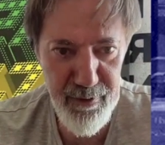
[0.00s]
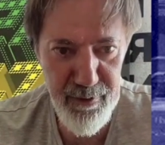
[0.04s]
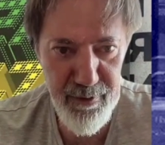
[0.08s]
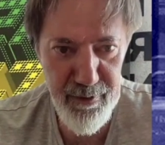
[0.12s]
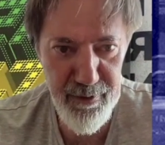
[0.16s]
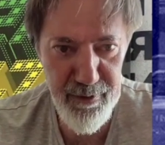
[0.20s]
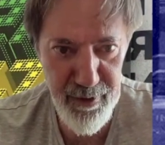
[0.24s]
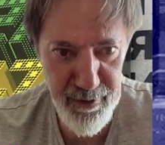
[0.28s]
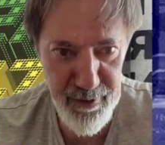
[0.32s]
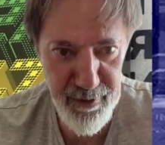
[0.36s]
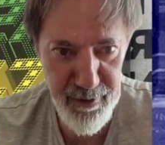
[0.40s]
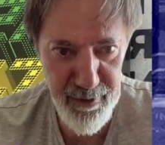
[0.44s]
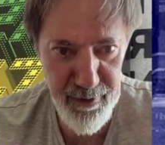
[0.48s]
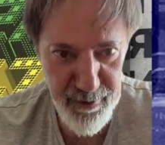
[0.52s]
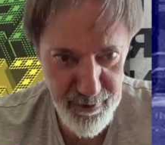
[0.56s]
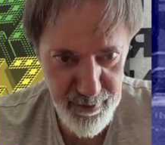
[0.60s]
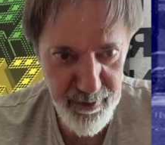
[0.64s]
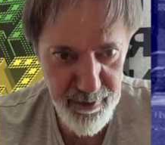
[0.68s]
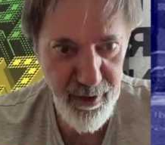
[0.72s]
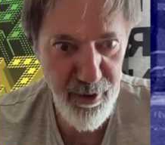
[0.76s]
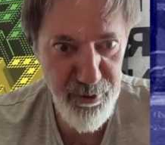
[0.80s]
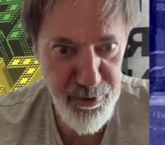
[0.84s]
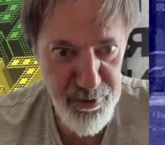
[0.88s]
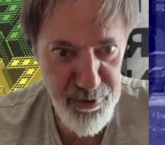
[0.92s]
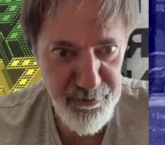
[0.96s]
really
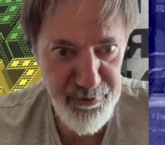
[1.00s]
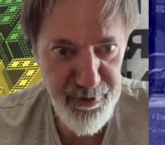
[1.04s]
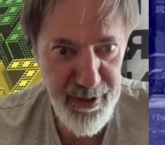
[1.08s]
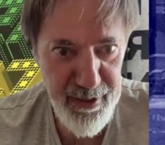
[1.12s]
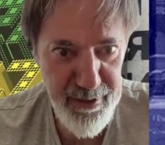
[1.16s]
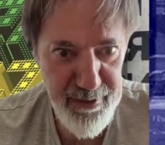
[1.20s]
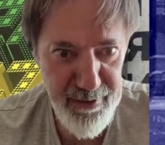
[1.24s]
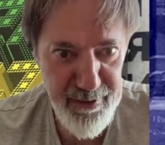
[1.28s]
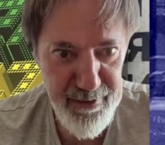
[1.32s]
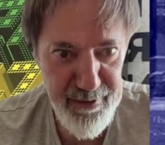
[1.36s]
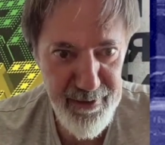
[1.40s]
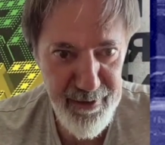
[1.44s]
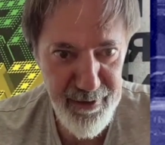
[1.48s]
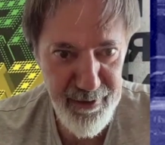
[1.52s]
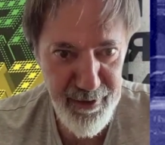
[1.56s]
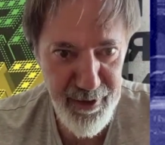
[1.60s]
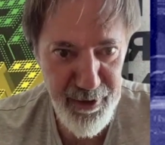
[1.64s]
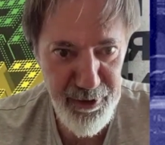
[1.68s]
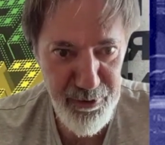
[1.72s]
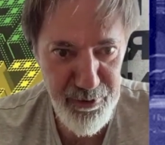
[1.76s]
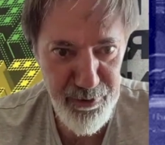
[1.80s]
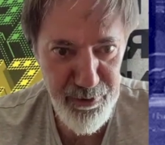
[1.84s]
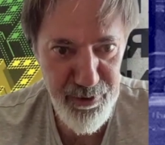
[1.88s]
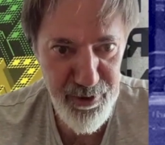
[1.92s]
close friends that I could